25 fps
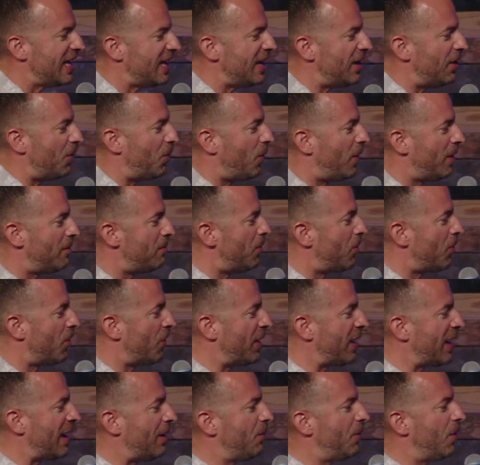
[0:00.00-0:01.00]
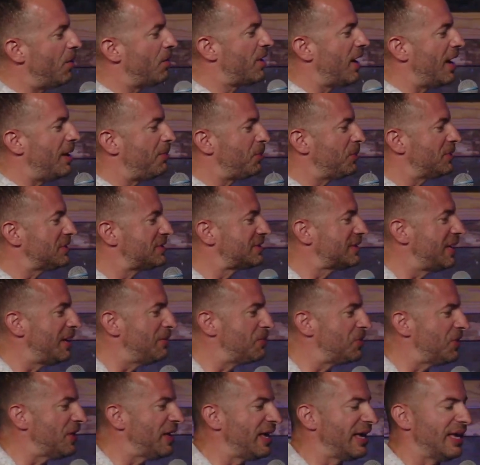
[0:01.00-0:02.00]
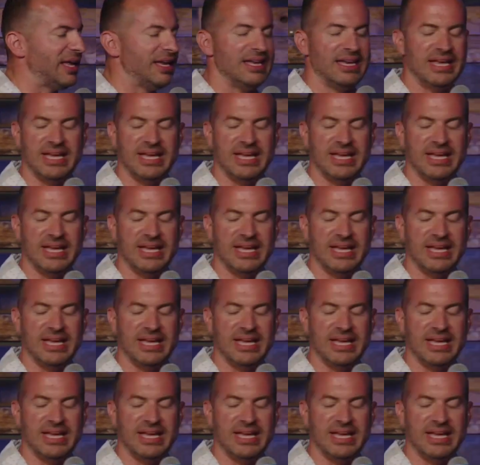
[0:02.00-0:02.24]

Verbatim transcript: uh, one morning I woke up with something and,